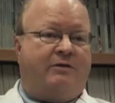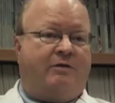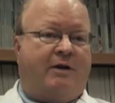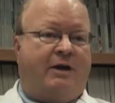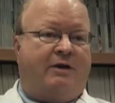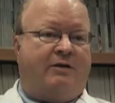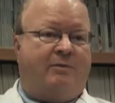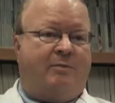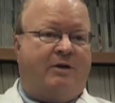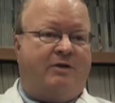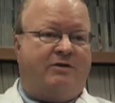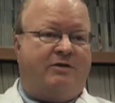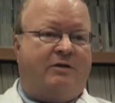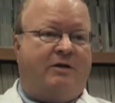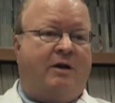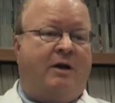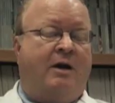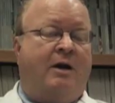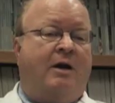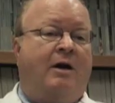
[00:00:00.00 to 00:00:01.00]

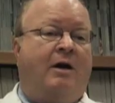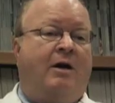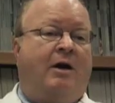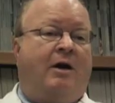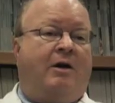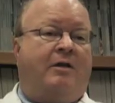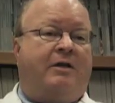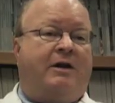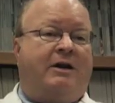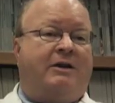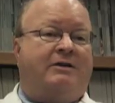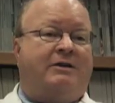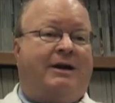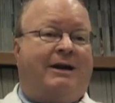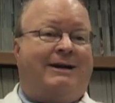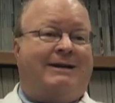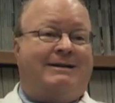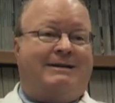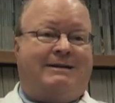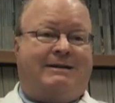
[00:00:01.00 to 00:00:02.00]
transmission are things
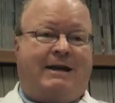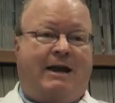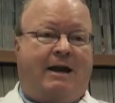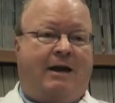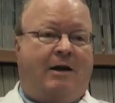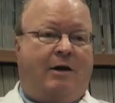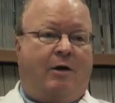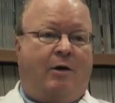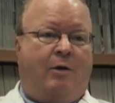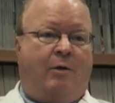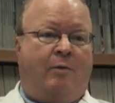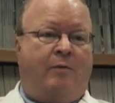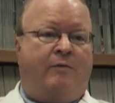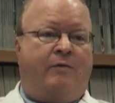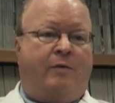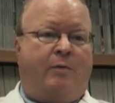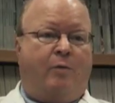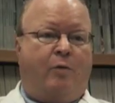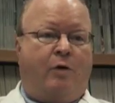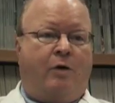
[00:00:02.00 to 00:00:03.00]
like staying home
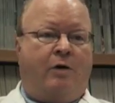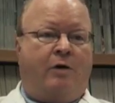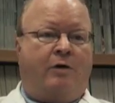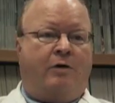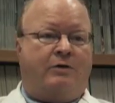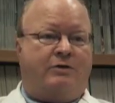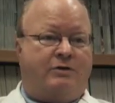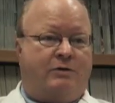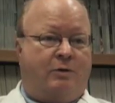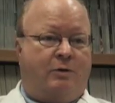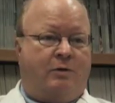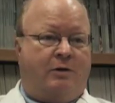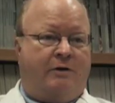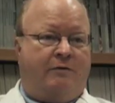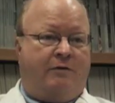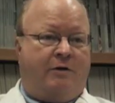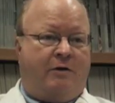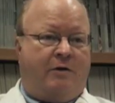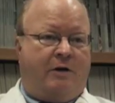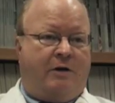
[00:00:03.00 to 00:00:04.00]
from work or school
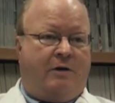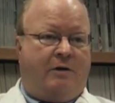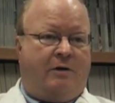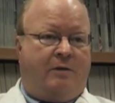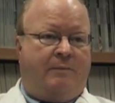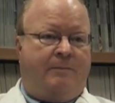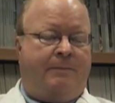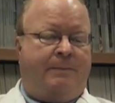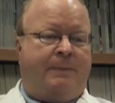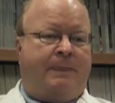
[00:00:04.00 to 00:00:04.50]
if you're ill.